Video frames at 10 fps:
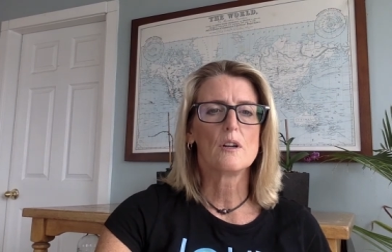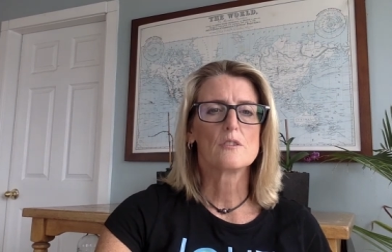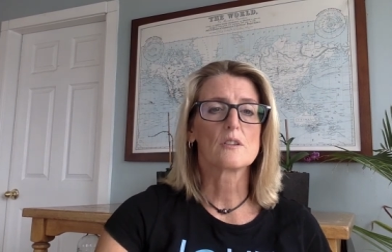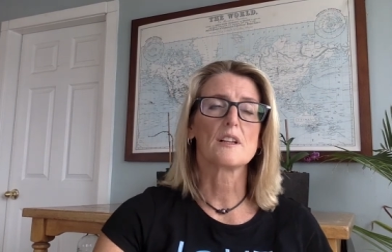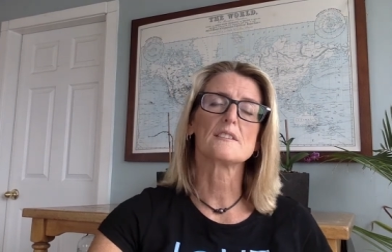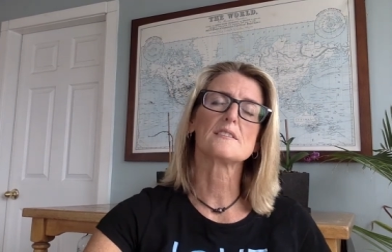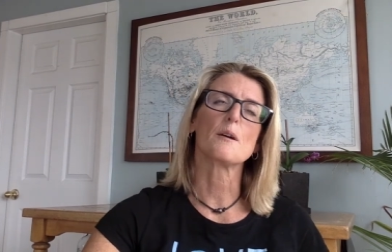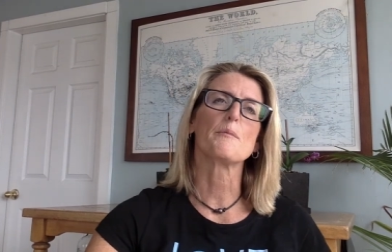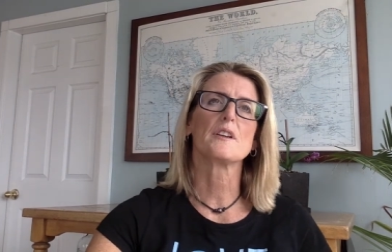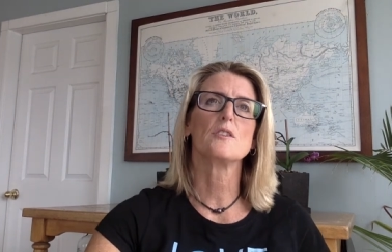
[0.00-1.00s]
so that
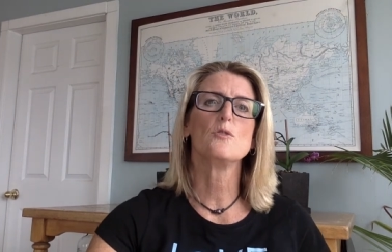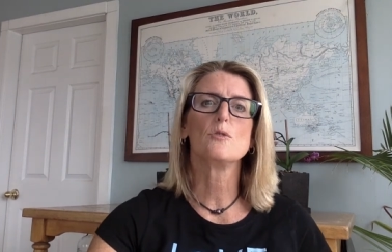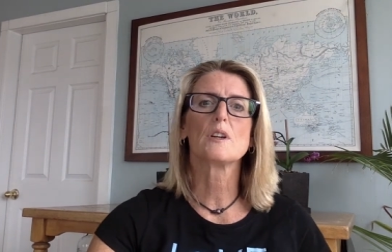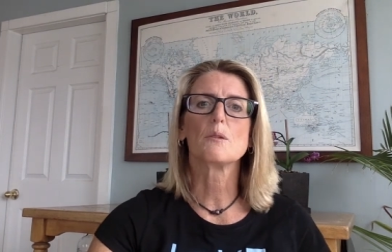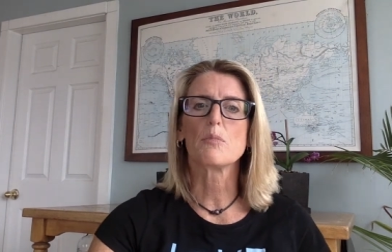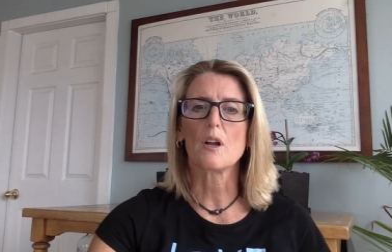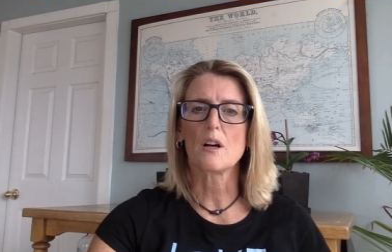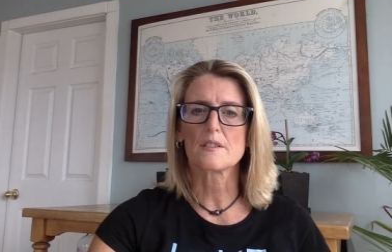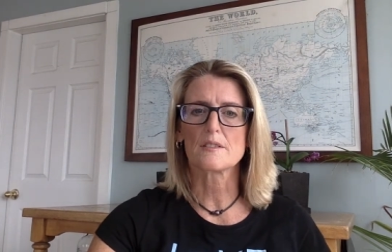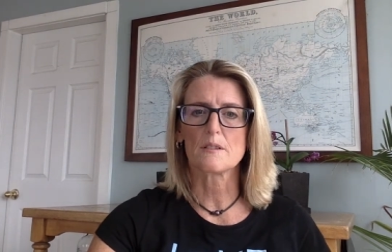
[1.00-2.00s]
something new can
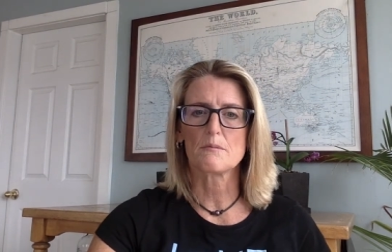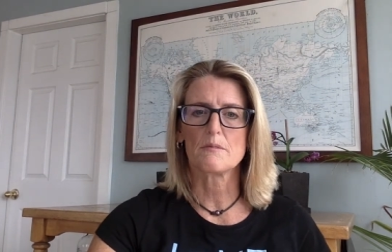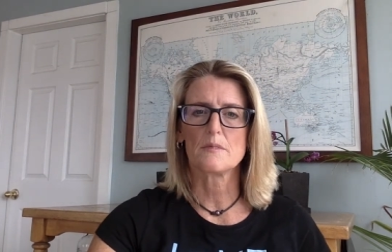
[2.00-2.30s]
blossom.